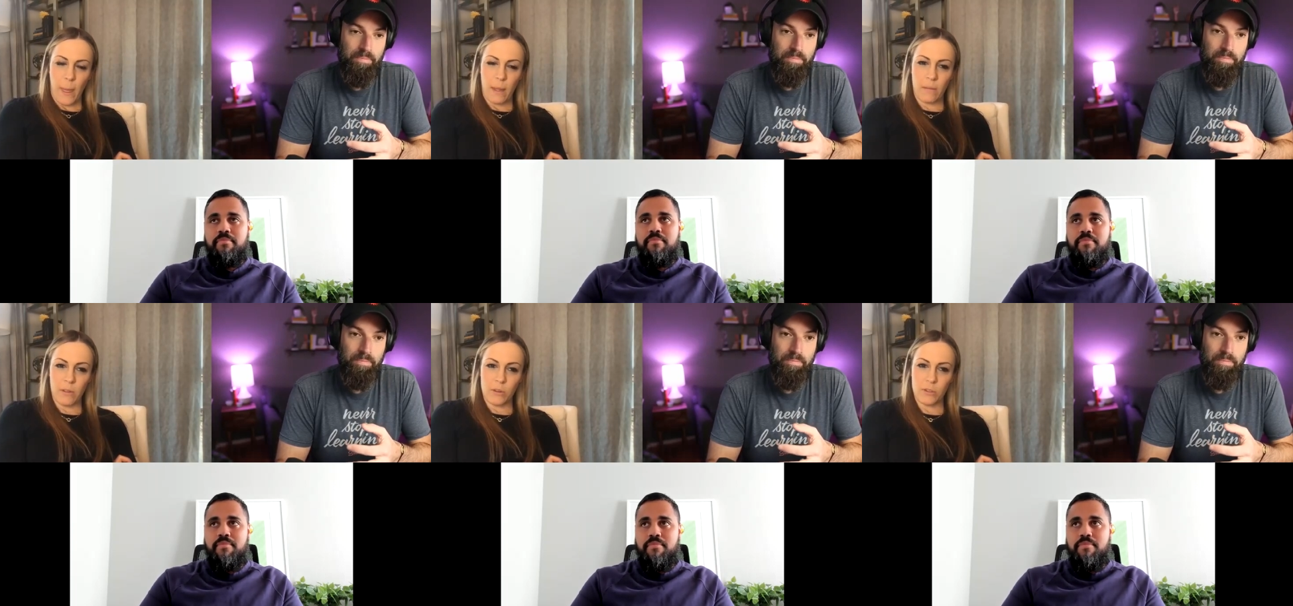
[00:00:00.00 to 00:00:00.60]
Speaker 1: I
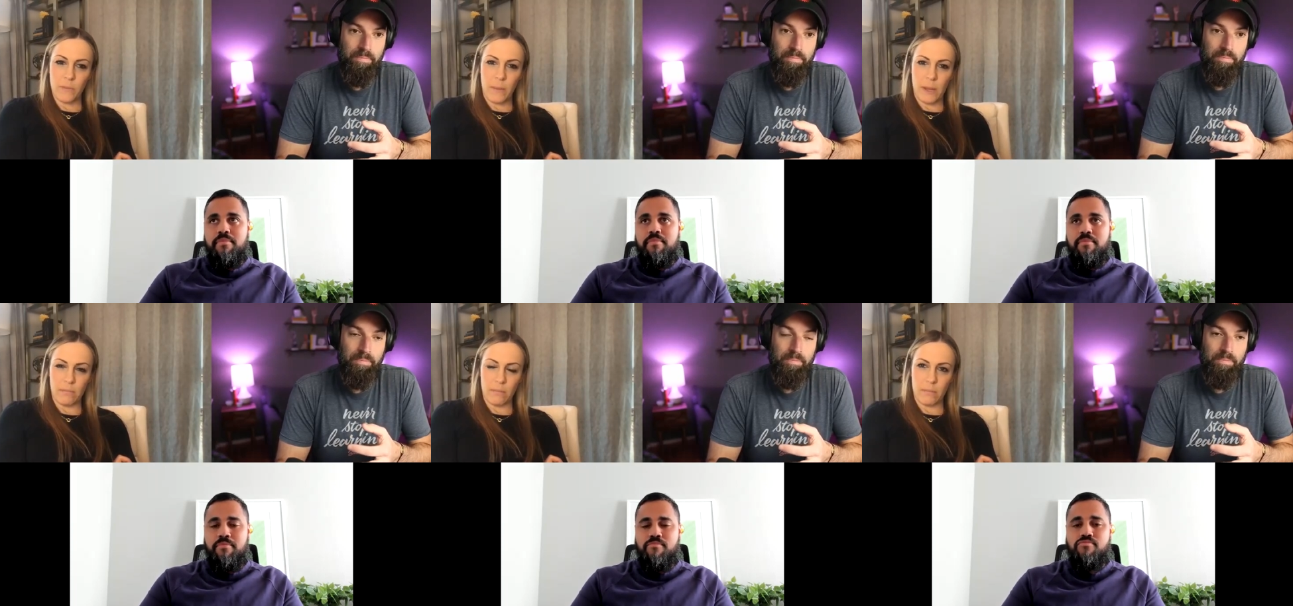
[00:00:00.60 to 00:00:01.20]
don't know. There's
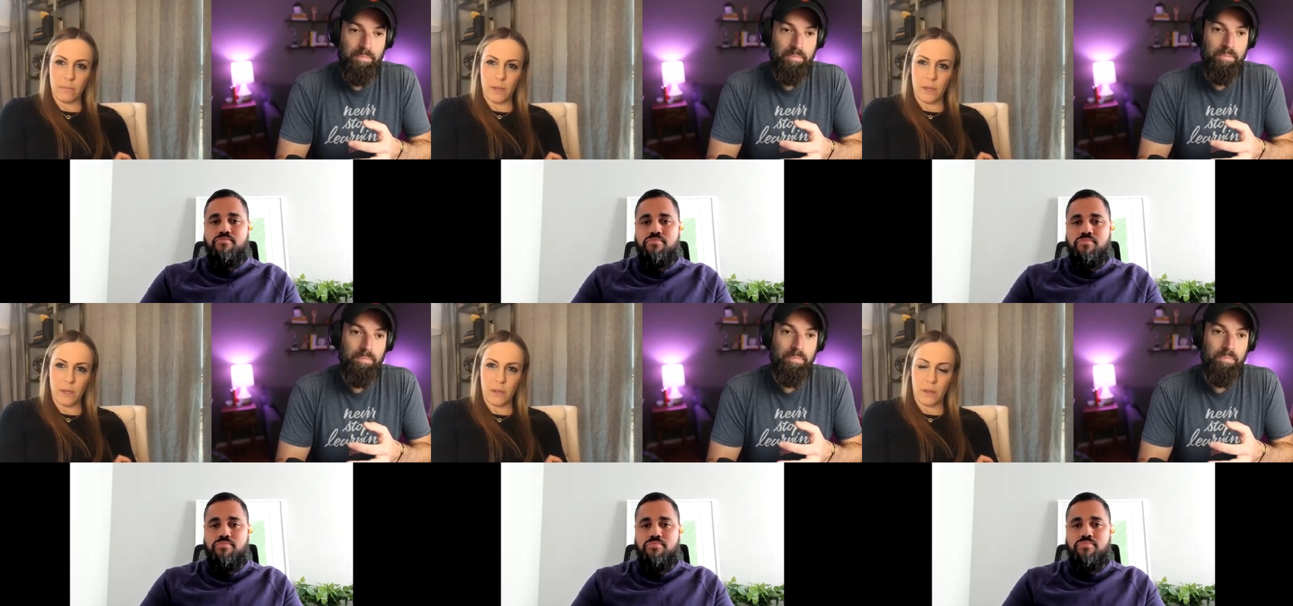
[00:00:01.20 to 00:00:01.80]
maybe
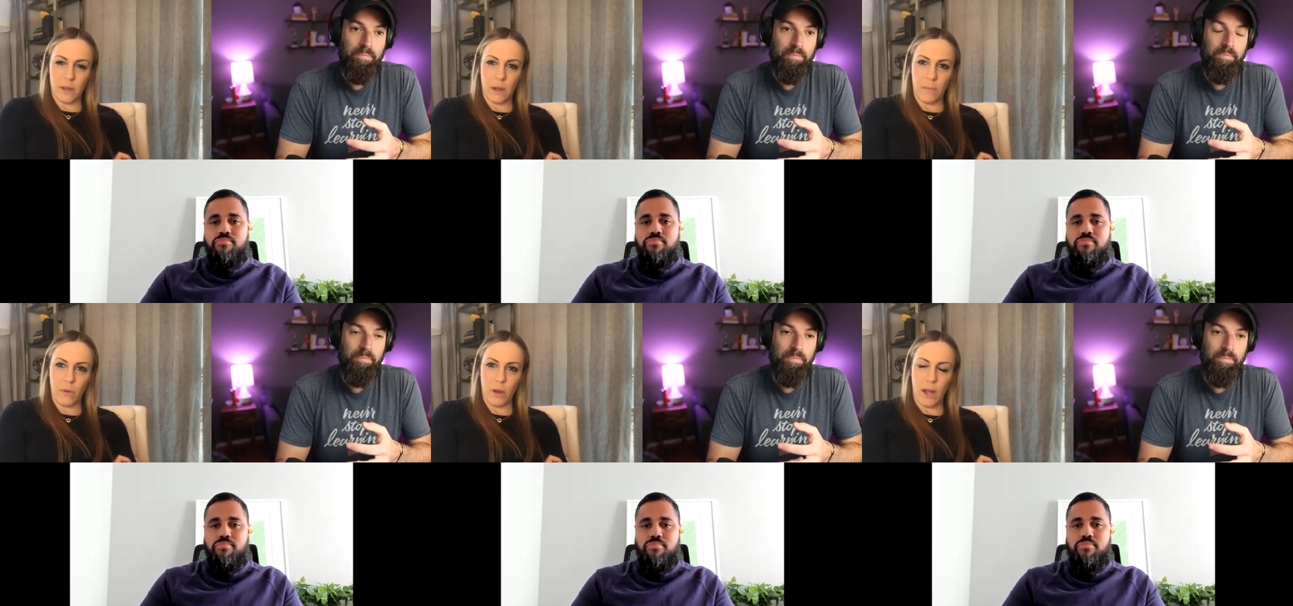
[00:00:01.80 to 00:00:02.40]
a
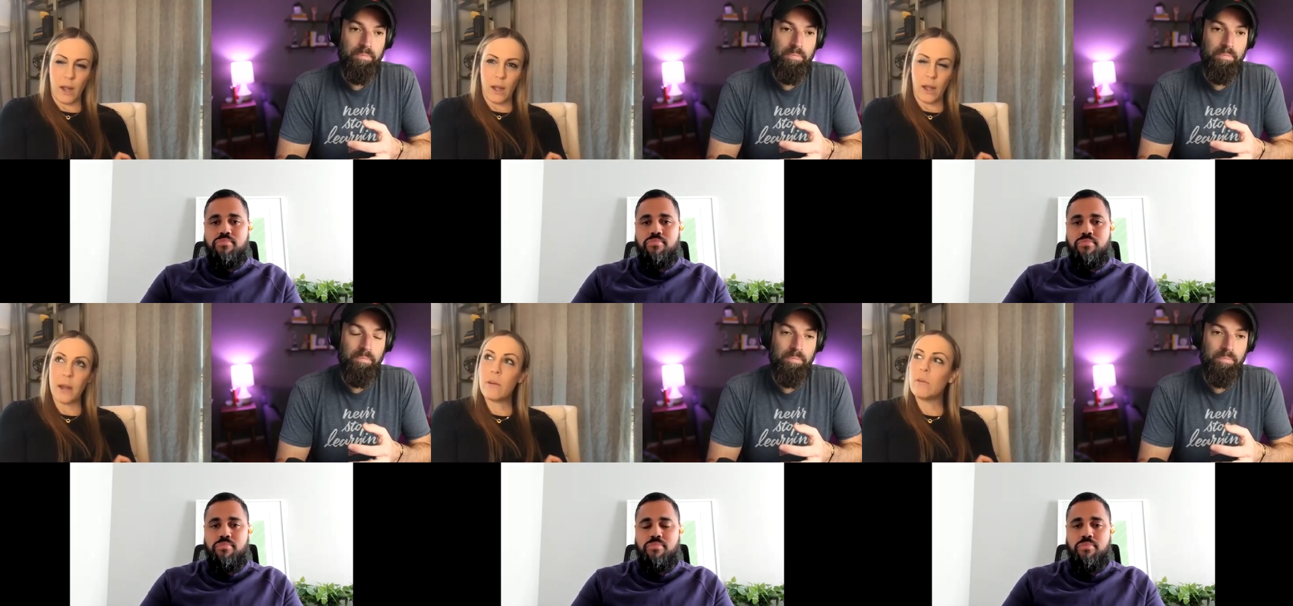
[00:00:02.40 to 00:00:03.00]
couple. I,
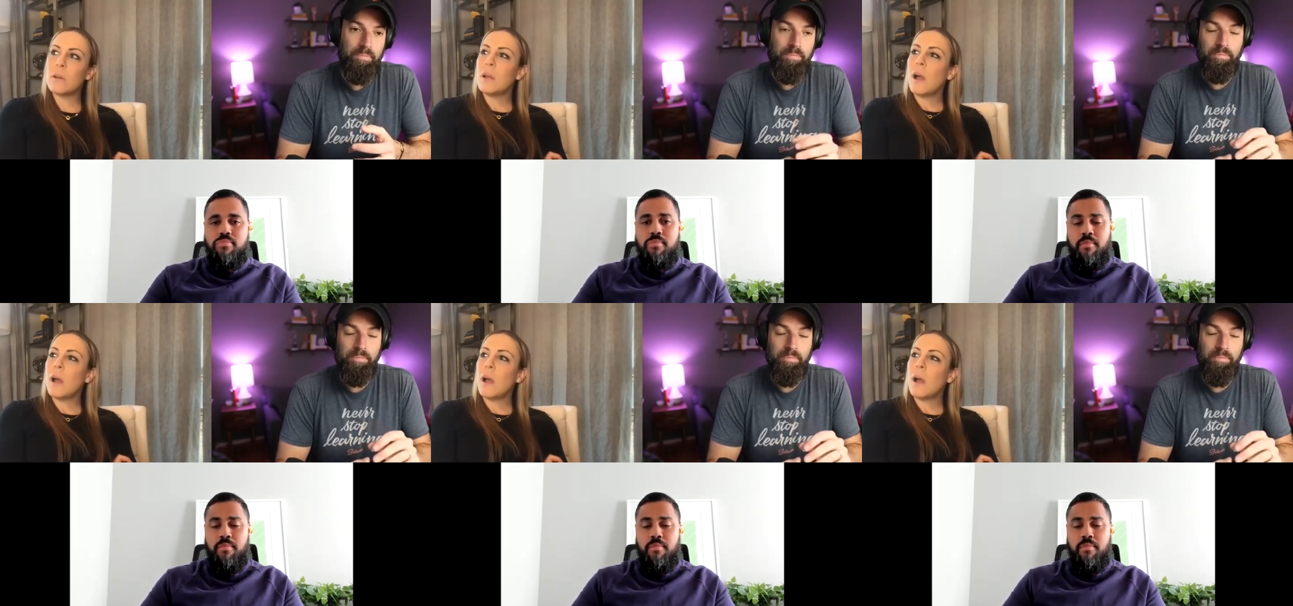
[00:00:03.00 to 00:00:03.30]
I don't,